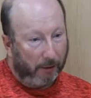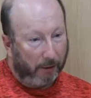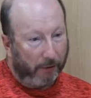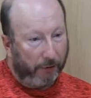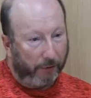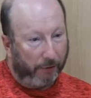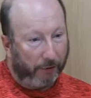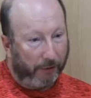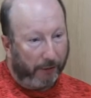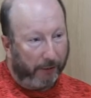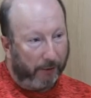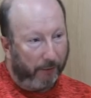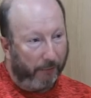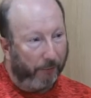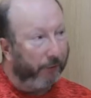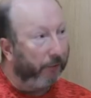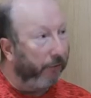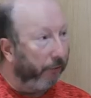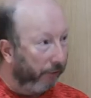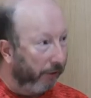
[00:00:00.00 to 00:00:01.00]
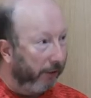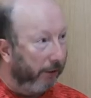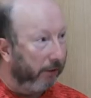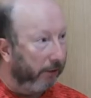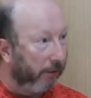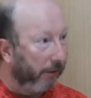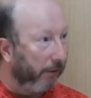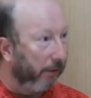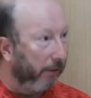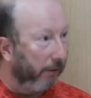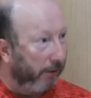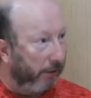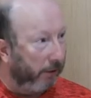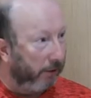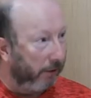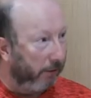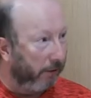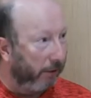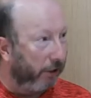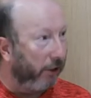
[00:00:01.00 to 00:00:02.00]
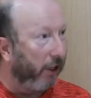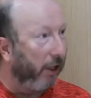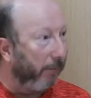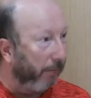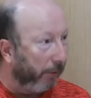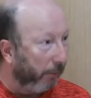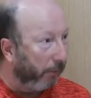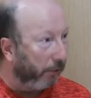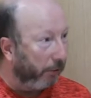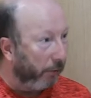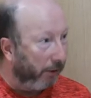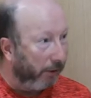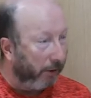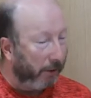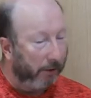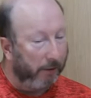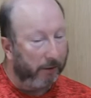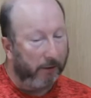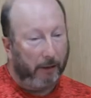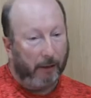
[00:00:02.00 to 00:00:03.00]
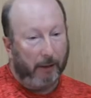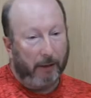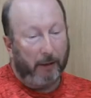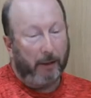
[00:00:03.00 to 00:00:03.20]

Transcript: 2015. So the timing was quite nice.